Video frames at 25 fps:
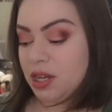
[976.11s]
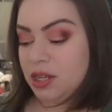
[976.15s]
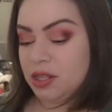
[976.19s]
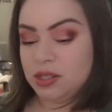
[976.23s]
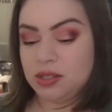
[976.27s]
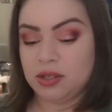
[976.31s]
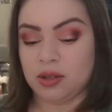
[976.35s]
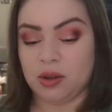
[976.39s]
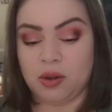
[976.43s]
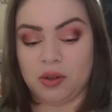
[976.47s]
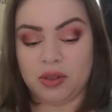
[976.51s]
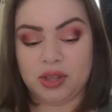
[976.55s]

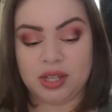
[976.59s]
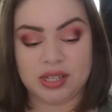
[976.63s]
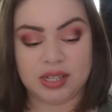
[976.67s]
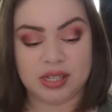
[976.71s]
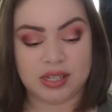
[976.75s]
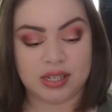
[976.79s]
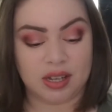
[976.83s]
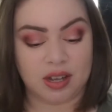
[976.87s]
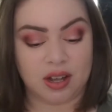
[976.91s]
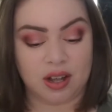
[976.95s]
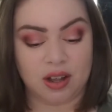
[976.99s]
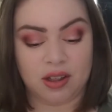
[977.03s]
So this
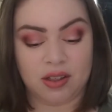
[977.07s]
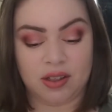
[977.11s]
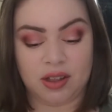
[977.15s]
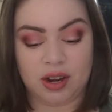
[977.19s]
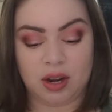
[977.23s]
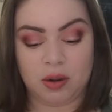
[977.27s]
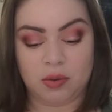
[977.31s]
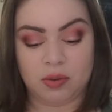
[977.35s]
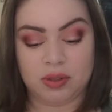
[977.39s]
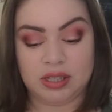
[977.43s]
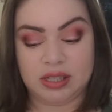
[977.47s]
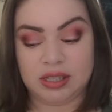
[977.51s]
is a color that
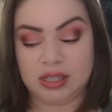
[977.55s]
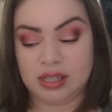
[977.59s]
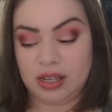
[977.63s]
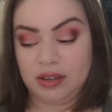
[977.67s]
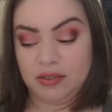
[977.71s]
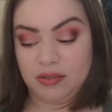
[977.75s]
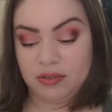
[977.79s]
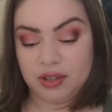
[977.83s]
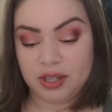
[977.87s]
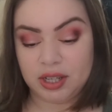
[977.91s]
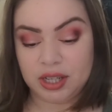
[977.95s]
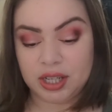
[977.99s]
I would
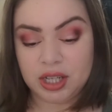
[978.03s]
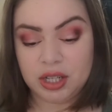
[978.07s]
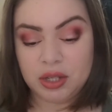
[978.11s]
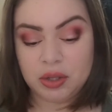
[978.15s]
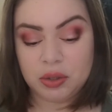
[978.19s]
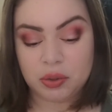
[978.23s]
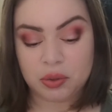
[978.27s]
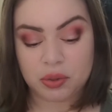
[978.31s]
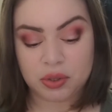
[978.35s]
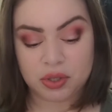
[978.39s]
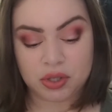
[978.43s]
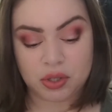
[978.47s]
definitely
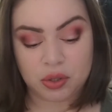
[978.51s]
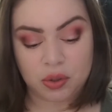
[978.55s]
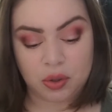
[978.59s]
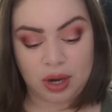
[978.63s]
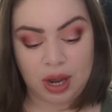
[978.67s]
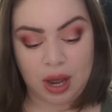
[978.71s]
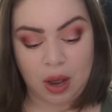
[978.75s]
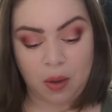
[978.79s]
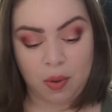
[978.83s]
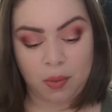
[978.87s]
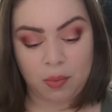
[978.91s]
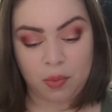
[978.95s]
use. So
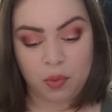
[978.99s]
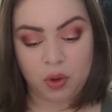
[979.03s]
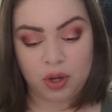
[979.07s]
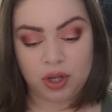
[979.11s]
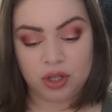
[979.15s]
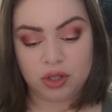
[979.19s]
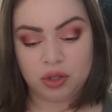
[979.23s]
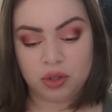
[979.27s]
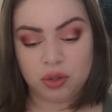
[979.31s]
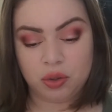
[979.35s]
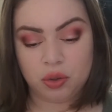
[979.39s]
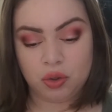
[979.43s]
now I'm
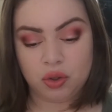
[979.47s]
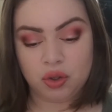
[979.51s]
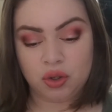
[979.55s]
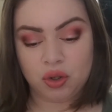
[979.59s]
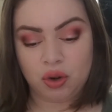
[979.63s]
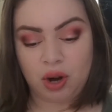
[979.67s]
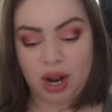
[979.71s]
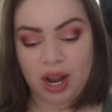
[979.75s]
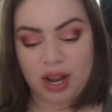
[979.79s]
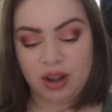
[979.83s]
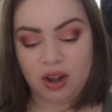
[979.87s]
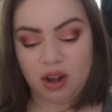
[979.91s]
going to
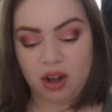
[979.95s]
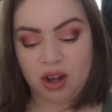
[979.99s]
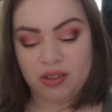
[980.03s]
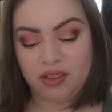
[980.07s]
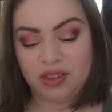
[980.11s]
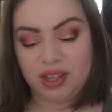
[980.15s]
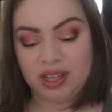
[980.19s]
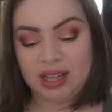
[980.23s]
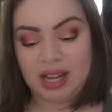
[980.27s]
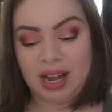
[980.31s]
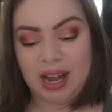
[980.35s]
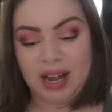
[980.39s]
try
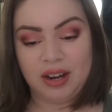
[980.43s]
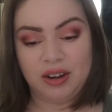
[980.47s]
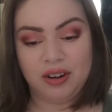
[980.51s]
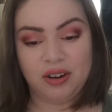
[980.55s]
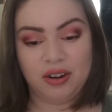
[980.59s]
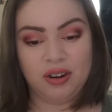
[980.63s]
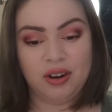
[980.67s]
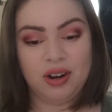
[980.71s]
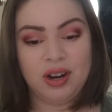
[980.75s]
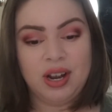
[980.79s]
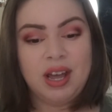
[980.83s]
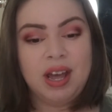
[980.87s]
on the
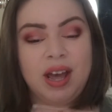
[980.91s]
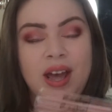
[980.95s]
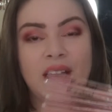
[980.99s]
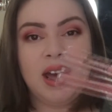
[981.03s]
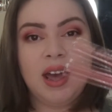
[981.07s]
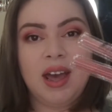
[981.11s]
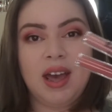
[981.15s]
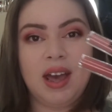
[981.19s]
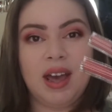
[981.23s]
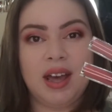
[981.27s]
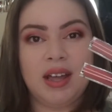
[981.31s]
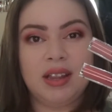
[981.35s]
liner
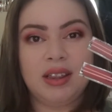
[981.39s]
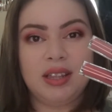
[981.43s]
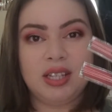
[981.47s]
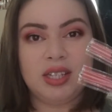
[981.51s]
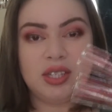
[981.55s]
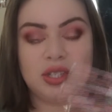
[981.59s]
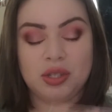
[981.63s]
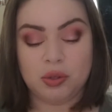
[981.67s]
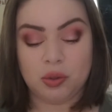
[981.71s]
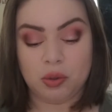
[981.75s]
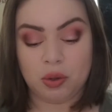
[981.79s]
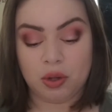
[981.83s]
and
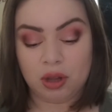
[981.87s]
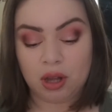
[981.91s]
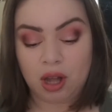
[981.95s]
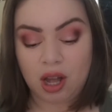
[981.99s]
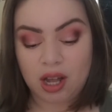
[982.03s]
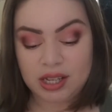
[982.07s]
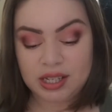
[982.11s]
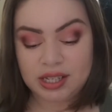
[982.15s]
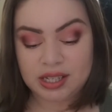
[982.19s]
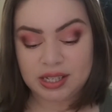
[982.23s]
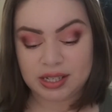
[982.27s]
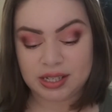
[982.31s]
these two
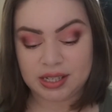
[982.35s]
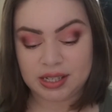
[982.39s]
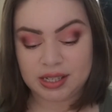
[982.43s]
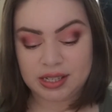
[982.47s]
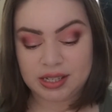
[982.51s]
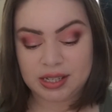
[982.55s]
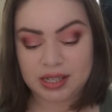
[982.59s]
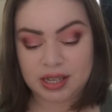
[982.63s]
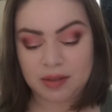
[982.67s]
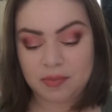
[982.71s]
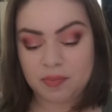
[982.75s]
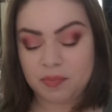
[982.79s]

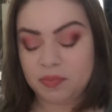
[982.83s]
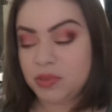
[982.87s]
glosses.